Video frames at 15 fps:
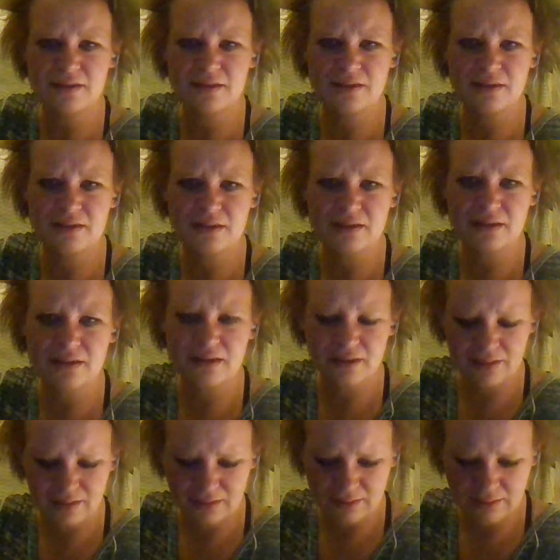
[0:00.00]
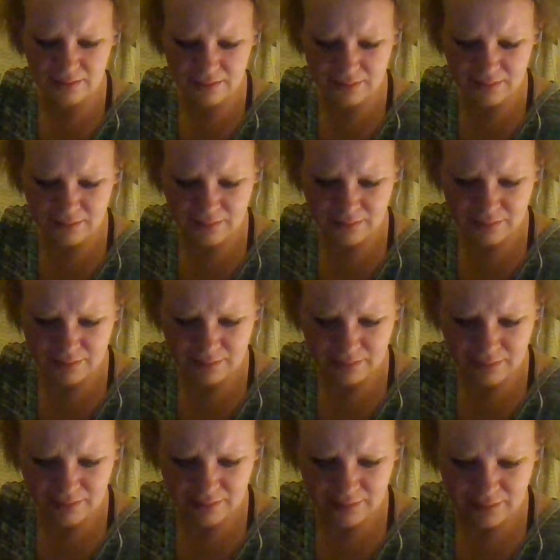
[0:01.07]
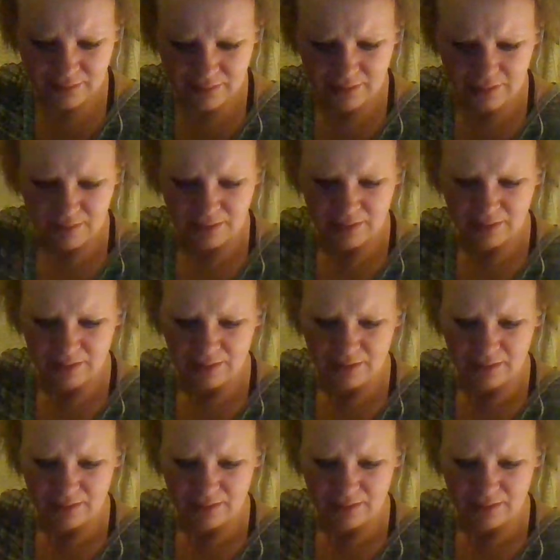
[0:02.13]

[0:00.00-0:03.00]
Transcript: Nothing is said.